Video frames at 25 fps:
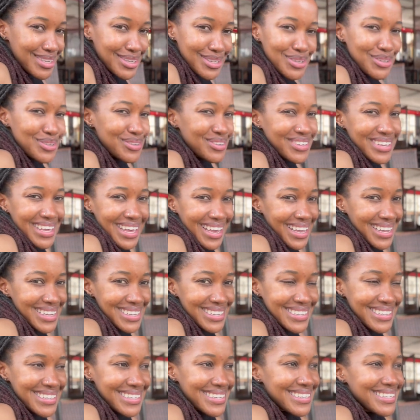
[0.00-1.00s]
you get
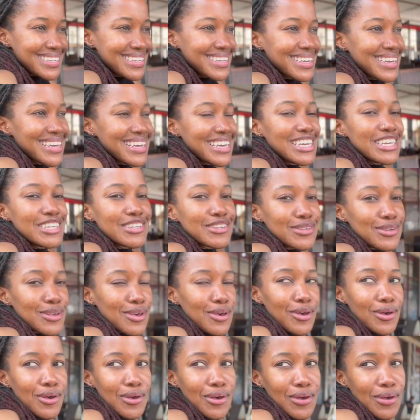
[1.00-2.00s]

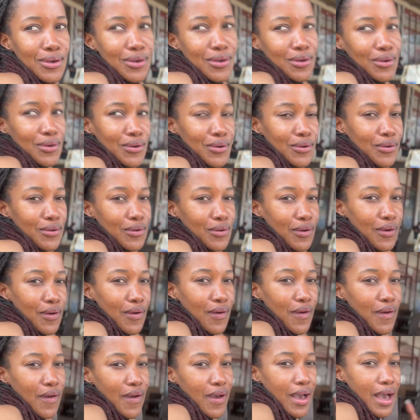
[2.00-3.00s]
so
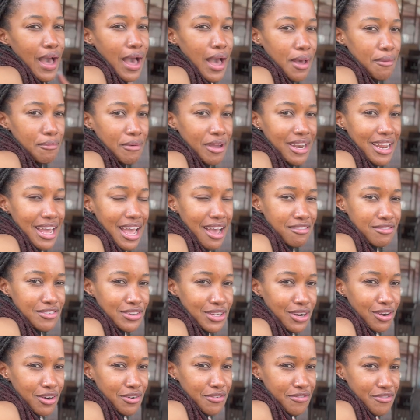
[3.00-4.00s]
i'm gonna have
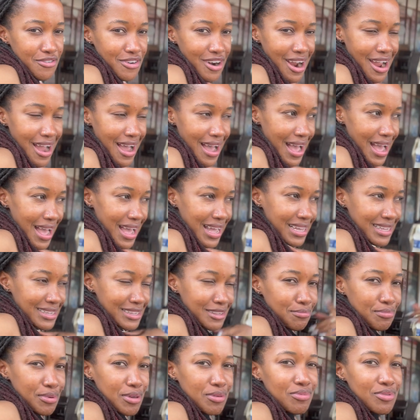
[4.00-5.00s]
jollof fries
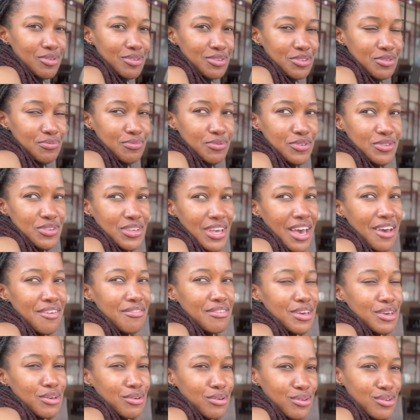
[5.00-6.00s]
baby was supposed to have
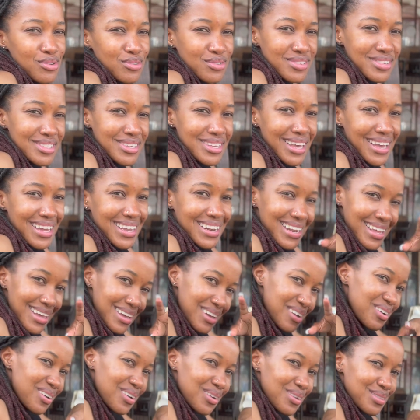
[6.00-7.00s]
a goosey and like
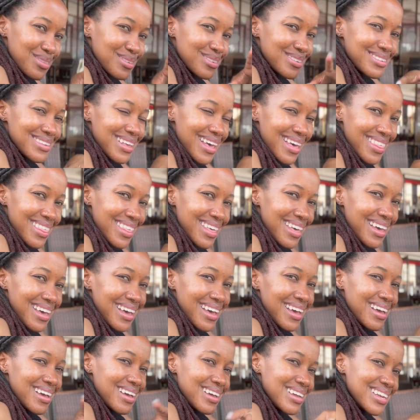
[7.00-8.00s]
all those
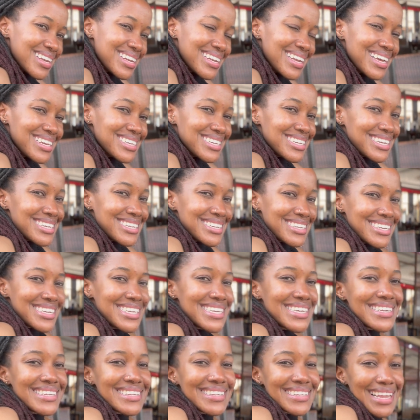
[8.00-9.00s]
other niger
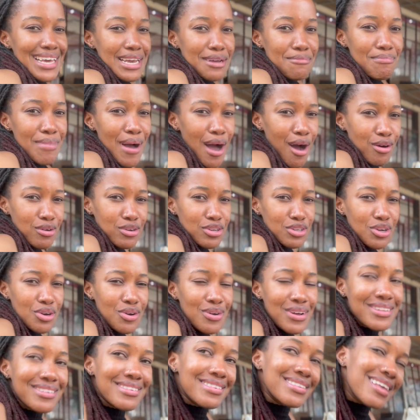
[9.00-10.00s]
dishes like poundo
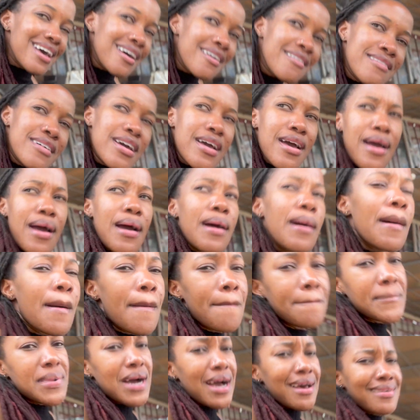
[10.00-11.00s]
and stuff
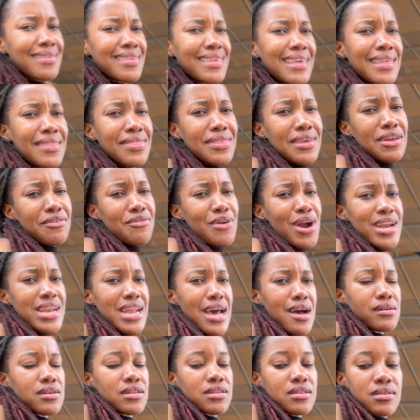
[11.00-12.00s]
but i think they run
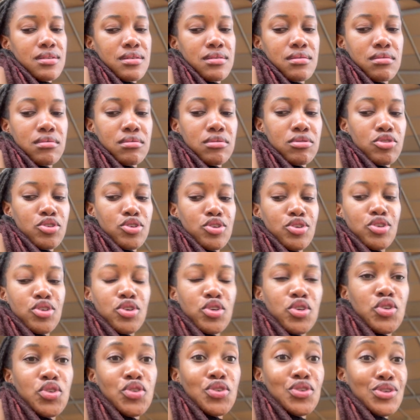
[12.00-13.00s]
out
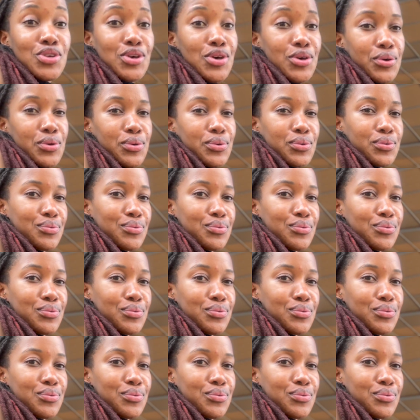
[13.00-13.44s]
so